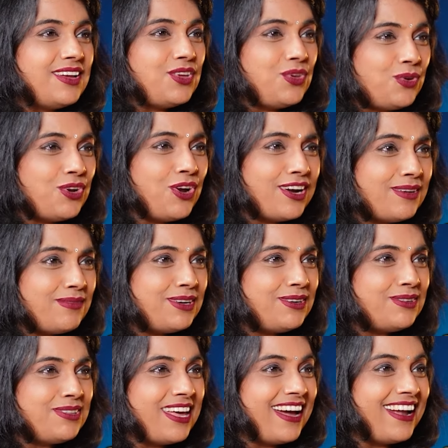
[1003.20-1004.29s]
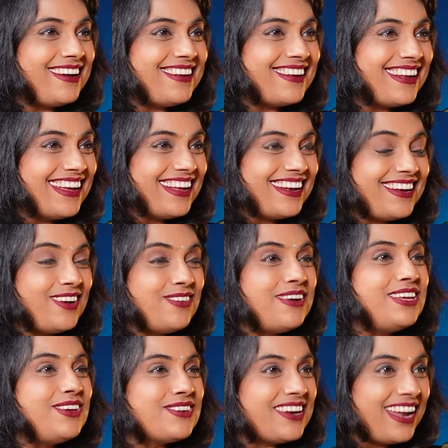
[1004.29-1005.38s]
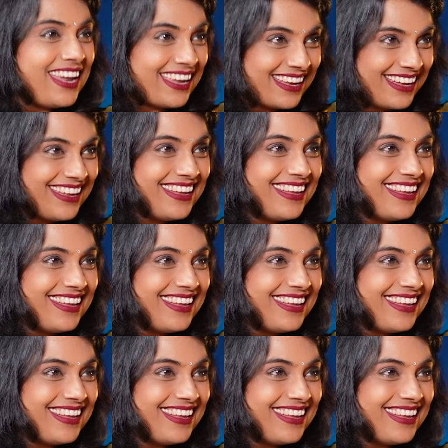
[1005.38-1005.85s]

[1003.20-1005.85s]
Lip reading: You taught him to do that. Now why are you crying?